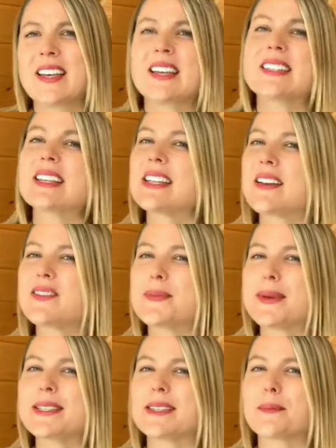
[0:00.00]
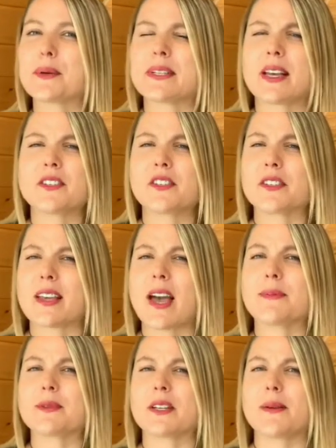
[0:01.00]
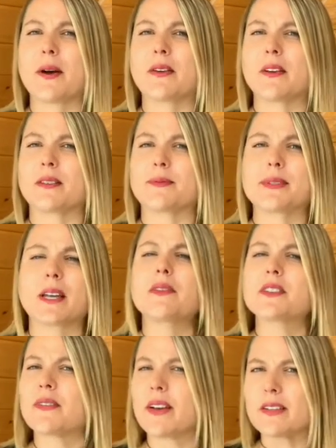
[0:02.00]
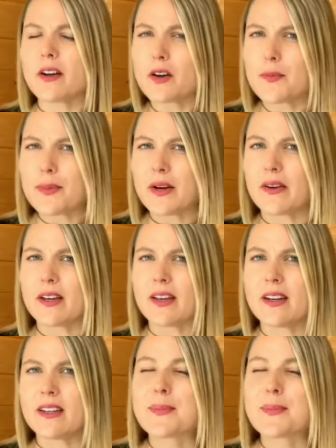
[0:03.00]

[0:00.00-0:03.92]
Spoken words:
It doesn't have to be some pretentious caption about your self-defined art period,